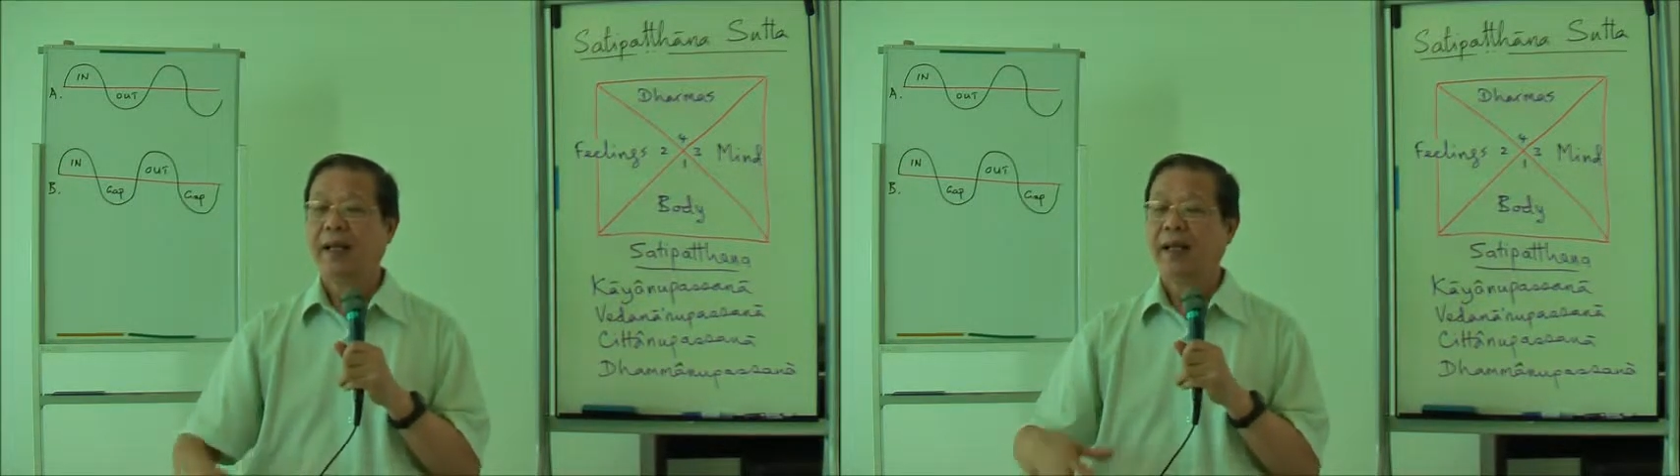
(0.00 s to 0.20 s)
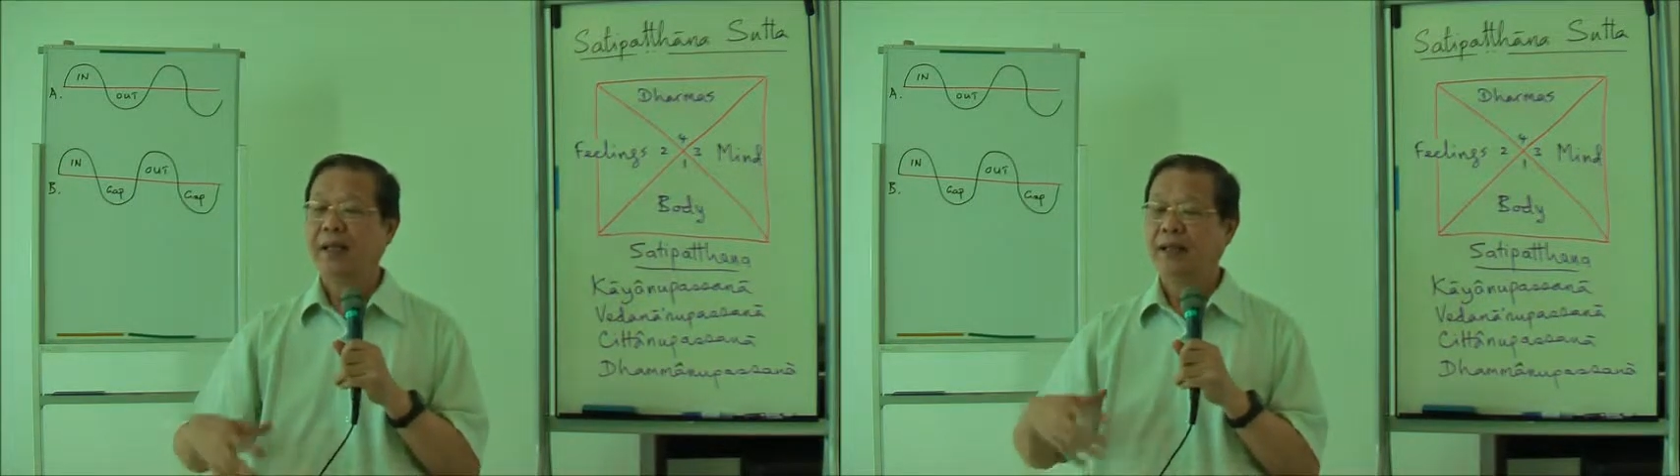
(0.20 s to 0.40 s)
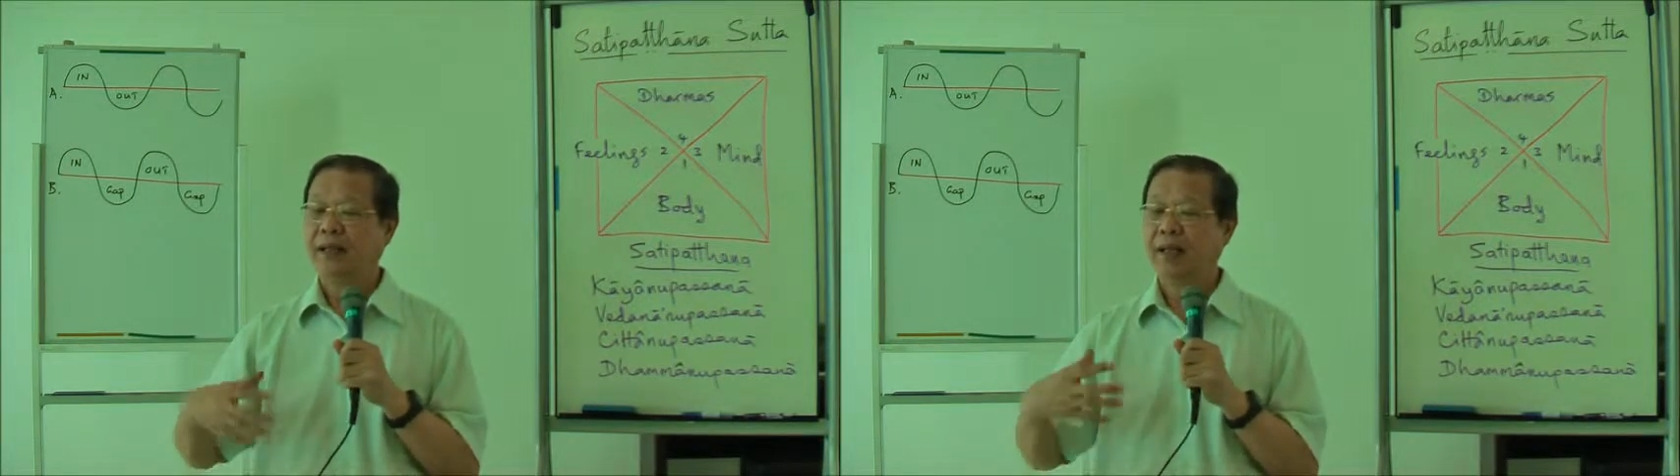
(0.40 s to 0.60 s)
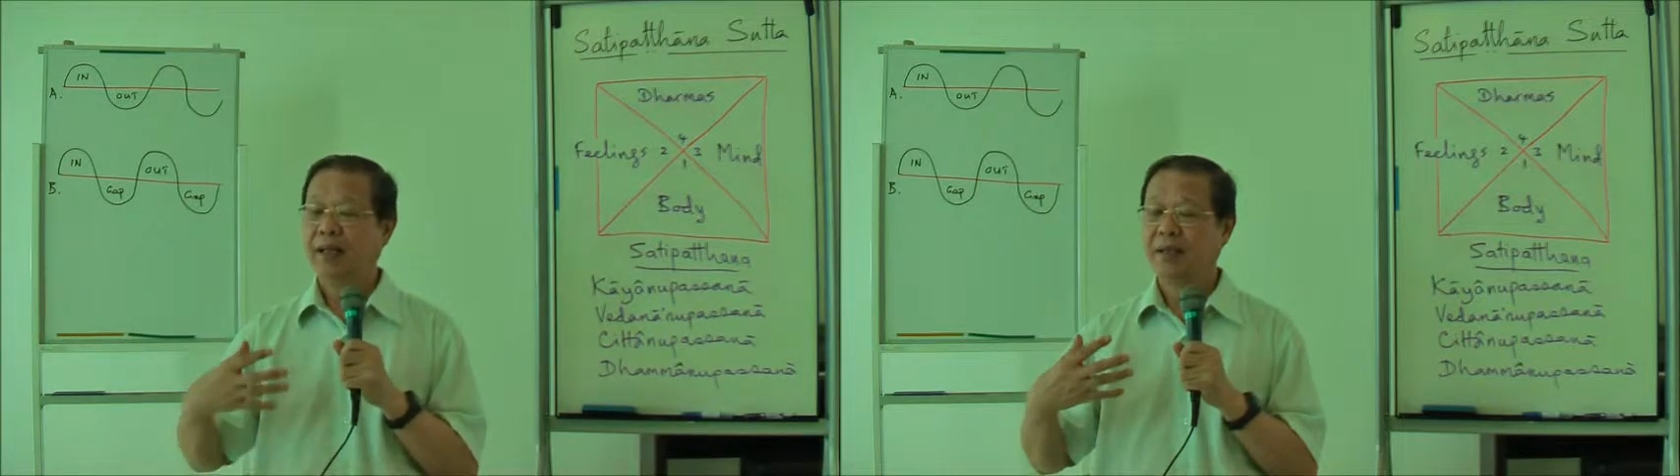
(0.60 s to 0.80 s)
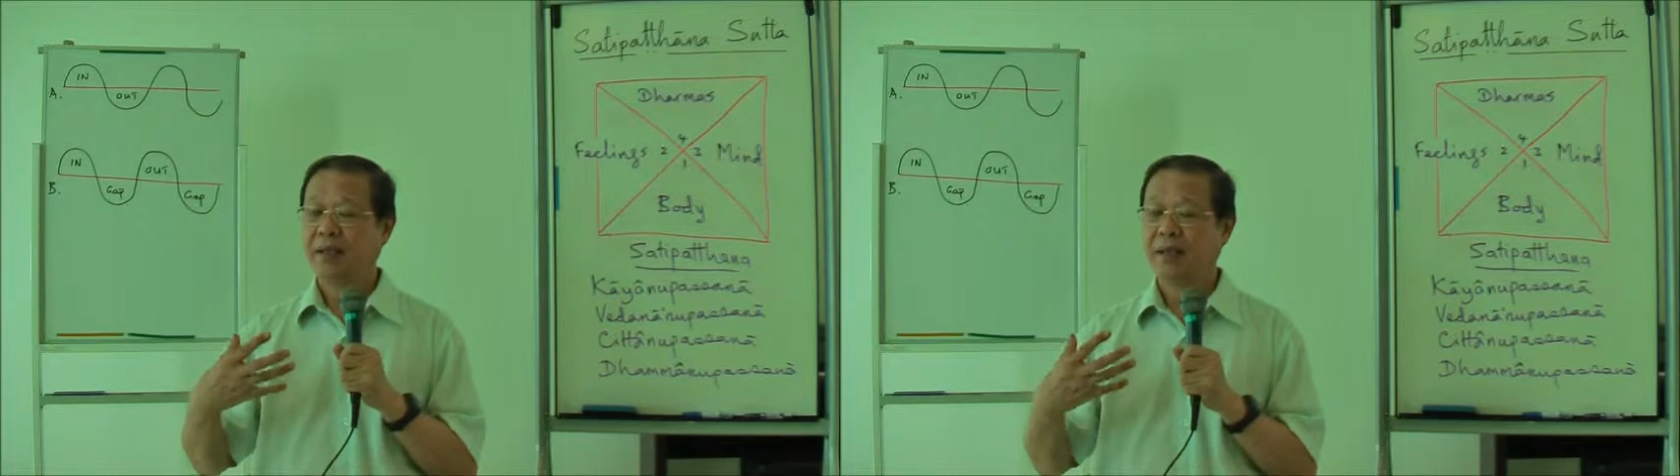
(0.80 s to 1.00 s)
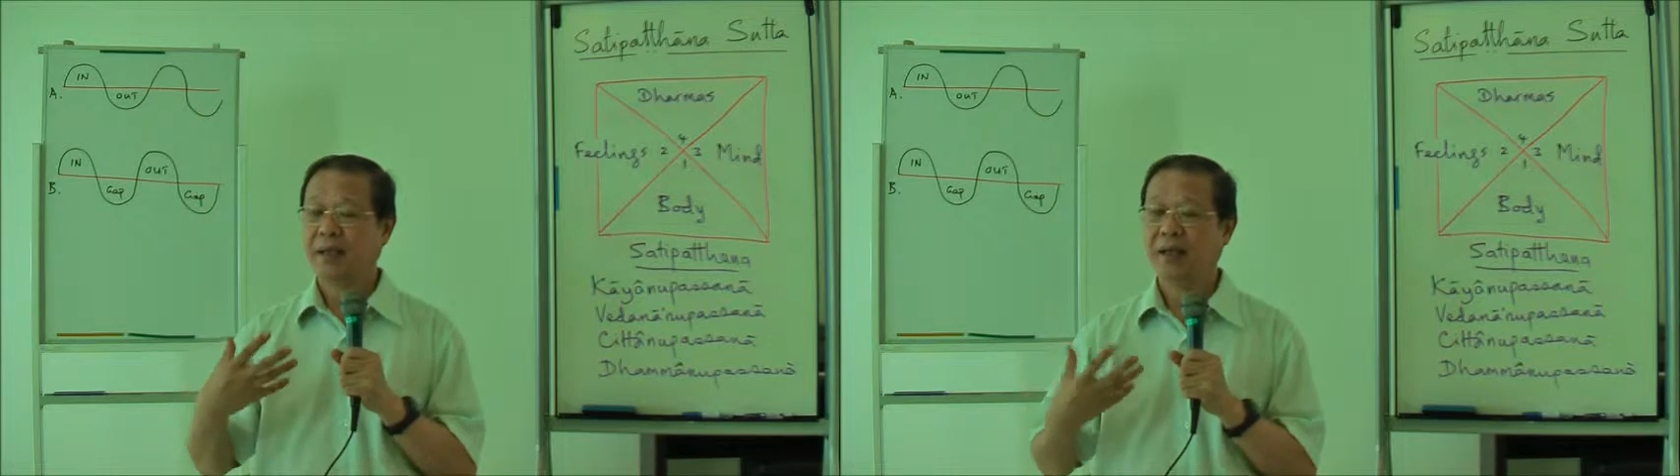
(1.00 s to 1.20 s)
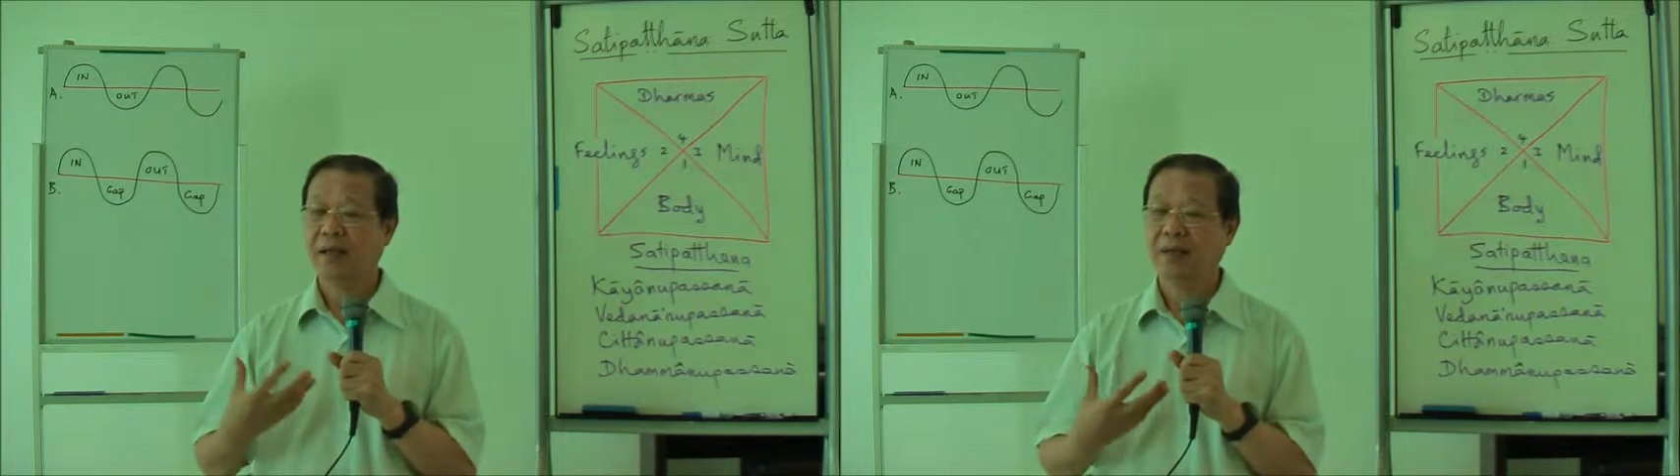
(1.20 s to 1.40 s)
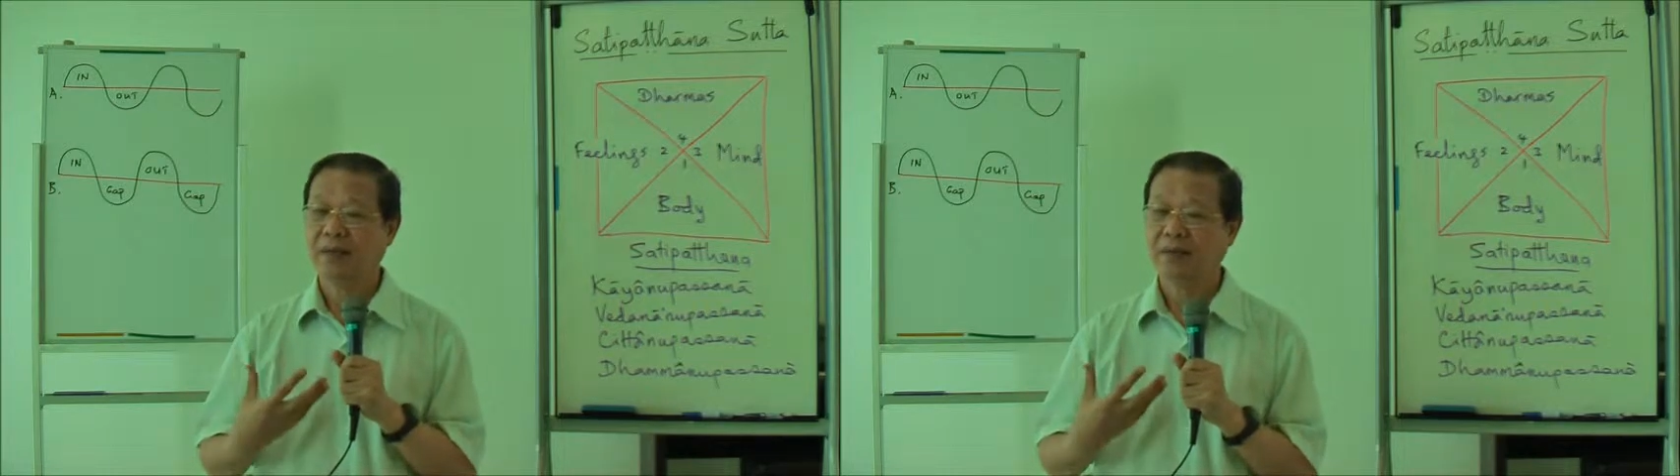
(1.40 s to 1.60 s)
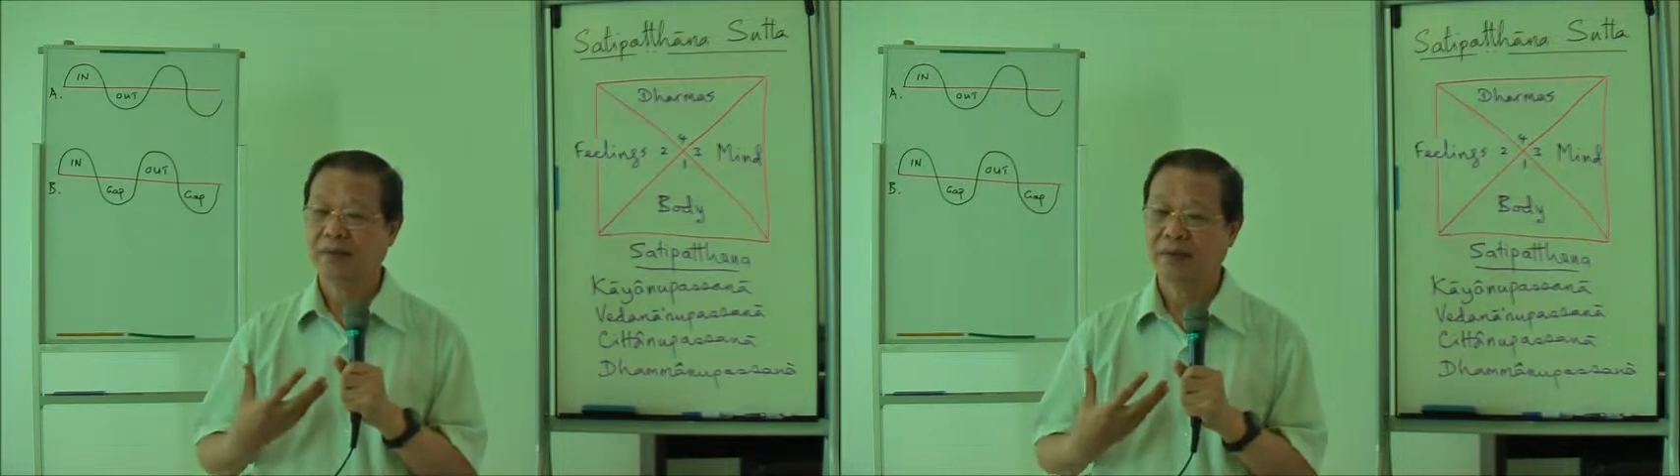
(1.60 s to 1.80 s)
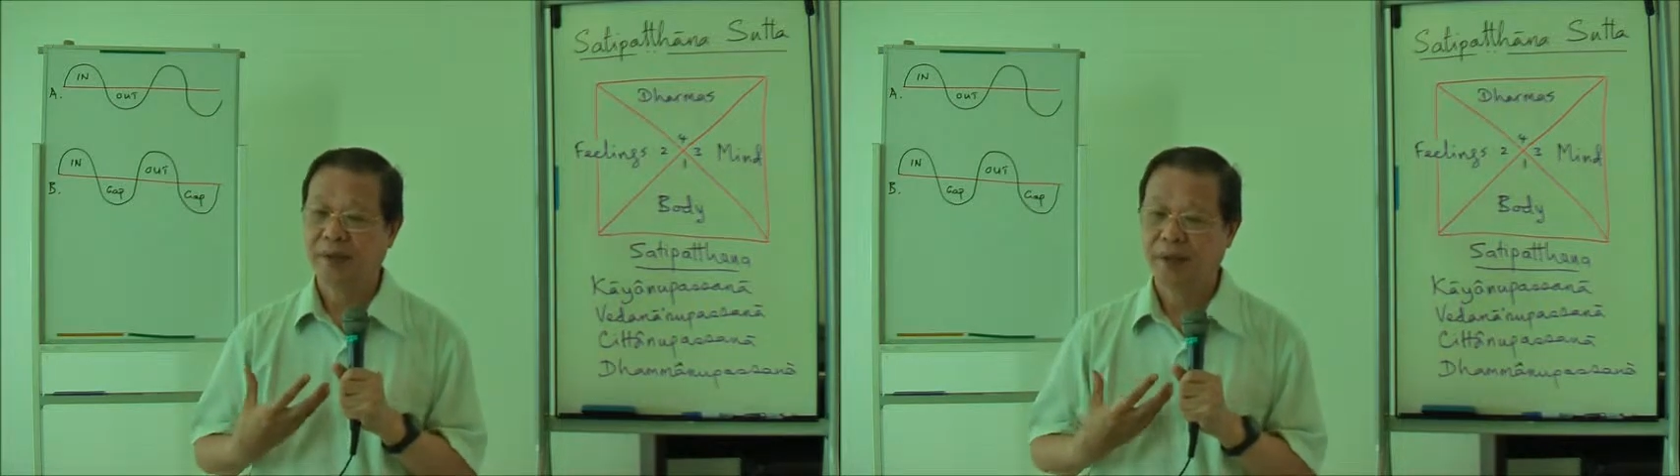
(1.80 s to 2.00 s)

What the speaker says: acts as a kind of